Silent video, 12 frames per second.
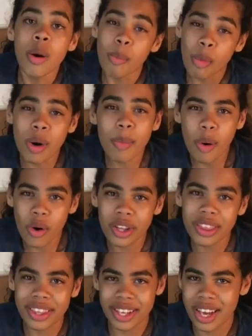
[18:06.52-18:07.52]
More
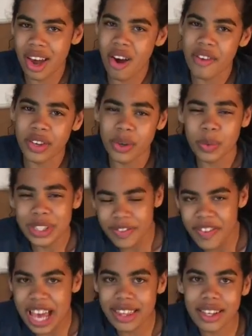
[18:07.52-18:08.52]
importantly, however, was the
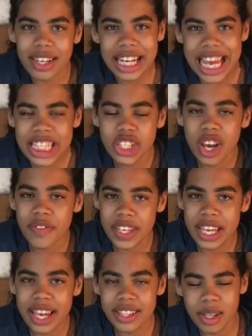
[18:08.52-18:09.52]
fact that an
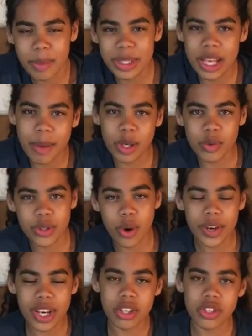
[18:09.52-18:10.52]
HIV/AIDS epidemic was
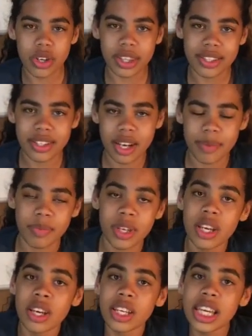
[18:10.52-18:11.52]
going on during this time.
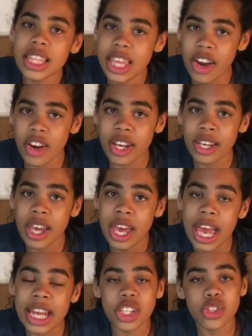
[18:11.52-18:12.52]
Keith Haring,
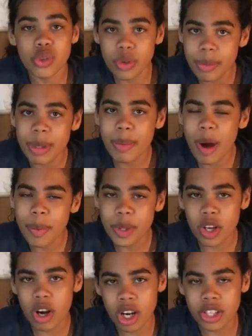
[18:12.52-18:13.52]
an extremely
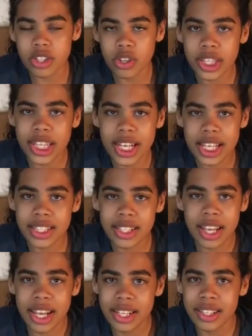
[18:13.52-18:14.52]
popular artist during the
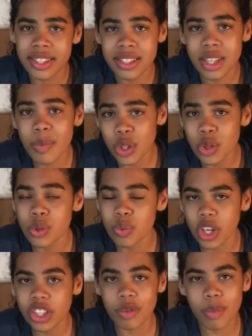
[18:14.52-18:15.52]
1980s, and someone whose
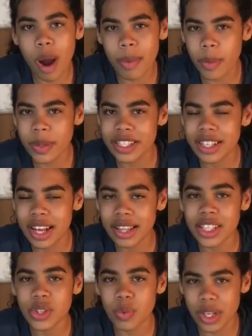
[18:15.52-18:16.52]
work you've probably seen at
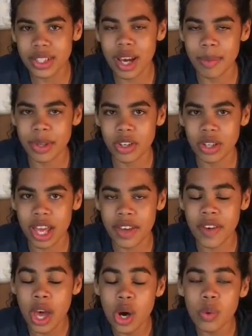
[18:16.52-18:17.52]
least one time in your life,
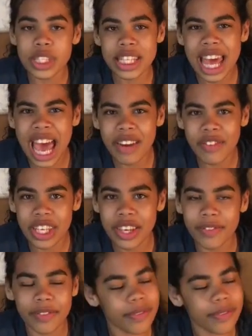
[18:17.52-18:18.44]
was an advocate.